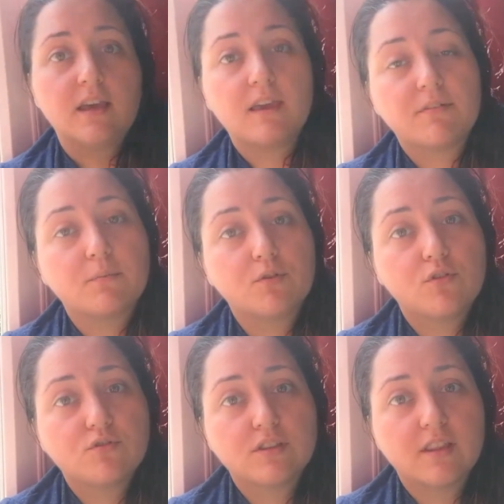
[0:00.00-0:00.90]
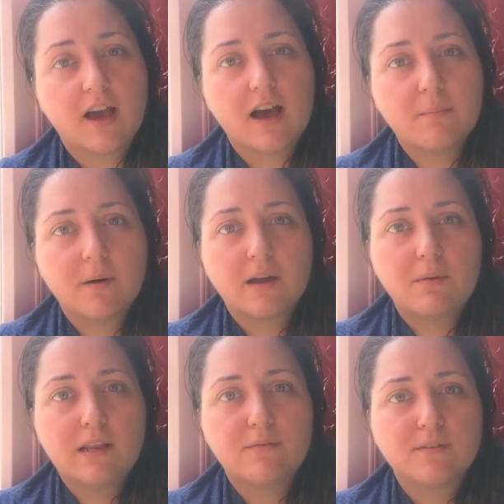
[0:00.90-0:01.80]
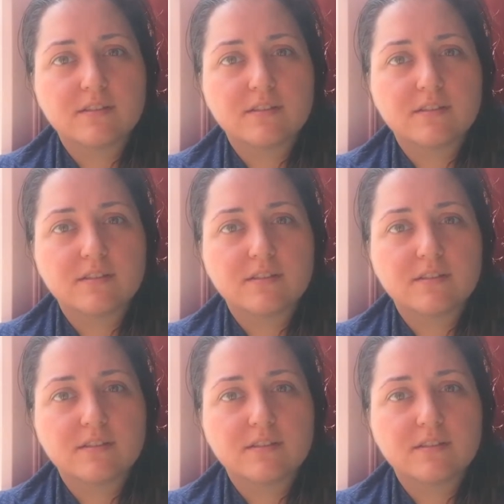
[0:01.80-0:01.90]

if I'm not using the app, I believe